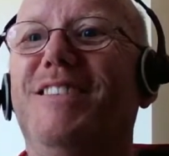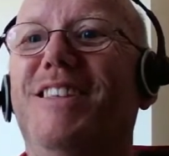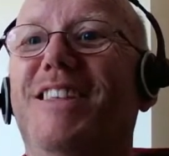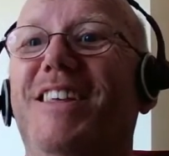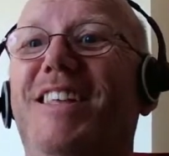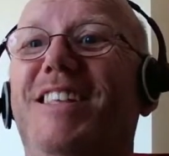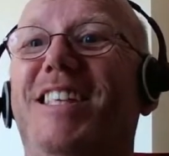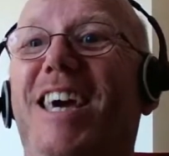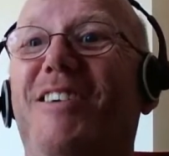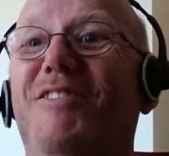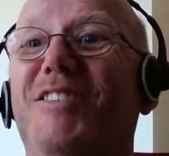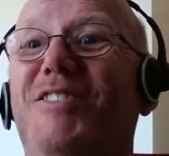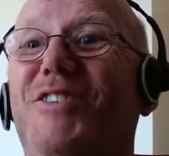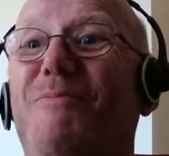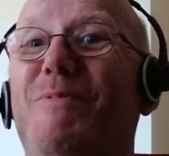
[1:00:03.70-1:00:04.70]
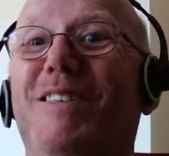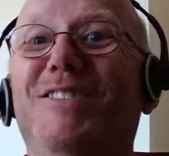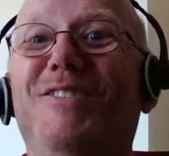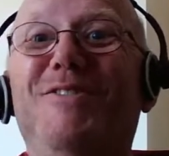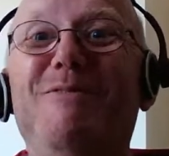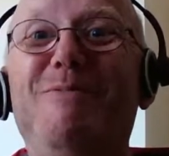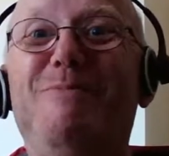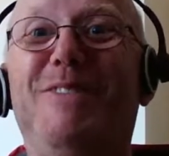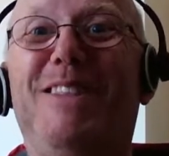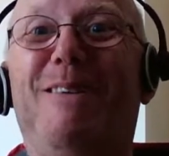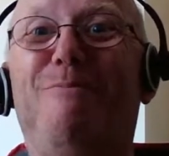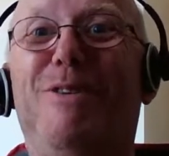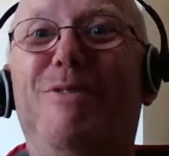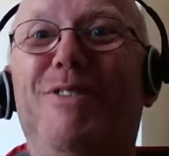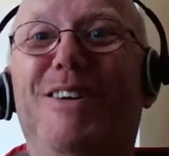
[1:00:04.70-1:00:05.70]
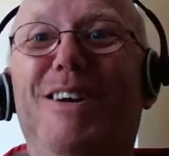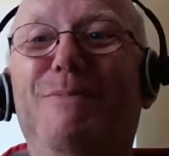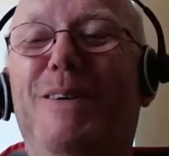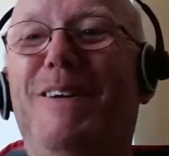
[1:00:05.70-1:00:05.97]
The Day of the Trippids. You remember that program,